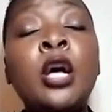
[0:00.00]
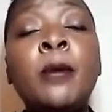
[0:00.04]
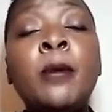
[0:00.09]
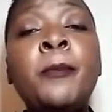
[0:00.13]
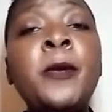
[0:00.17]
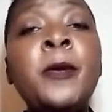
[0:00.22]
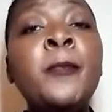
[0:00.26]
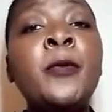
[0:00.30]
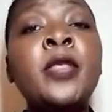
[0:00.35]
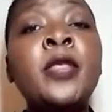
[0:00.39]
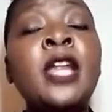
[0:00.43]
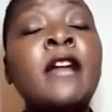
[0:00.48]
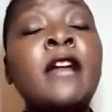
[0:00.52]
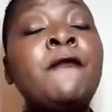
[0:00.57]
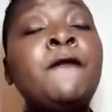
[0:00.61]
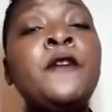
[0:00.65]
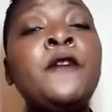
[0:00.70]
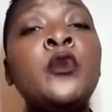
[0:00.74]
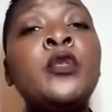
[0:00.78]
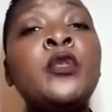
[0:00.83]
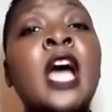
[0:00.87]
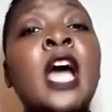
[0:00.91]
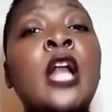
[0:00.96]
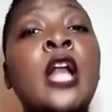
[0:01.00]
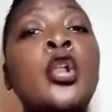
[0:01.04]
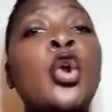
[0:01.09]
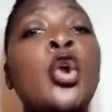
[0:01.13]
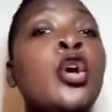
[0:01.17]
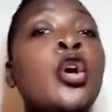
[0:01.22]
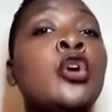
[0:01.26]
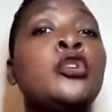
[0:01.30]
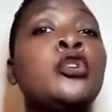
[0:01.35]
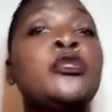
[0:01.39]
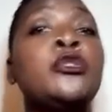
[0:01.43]
people that feel they are
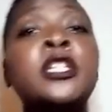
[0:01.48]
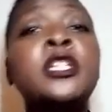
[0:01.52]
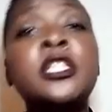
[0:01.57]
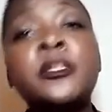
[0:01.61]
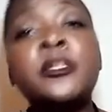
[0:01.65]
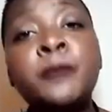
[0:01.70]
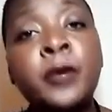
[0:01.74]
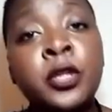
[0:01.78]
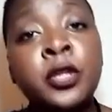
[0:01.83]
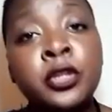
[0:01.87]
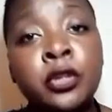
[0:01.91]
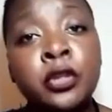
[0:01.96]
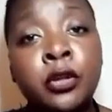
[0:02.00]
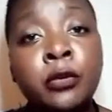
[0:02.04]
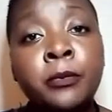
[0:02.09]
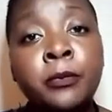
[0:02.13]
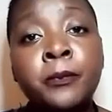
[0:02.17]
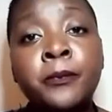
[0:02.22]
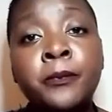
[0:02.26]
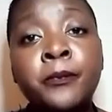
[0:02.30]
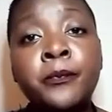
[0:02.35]
loyal to this person.